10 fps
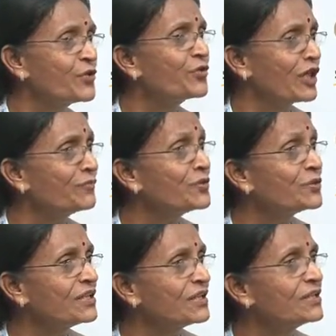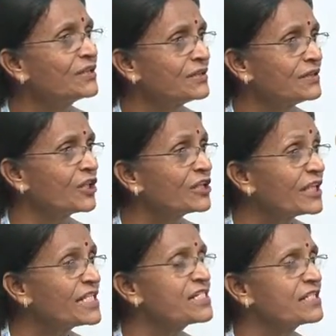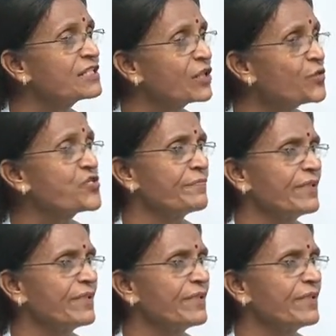to come to a concrete conclusion,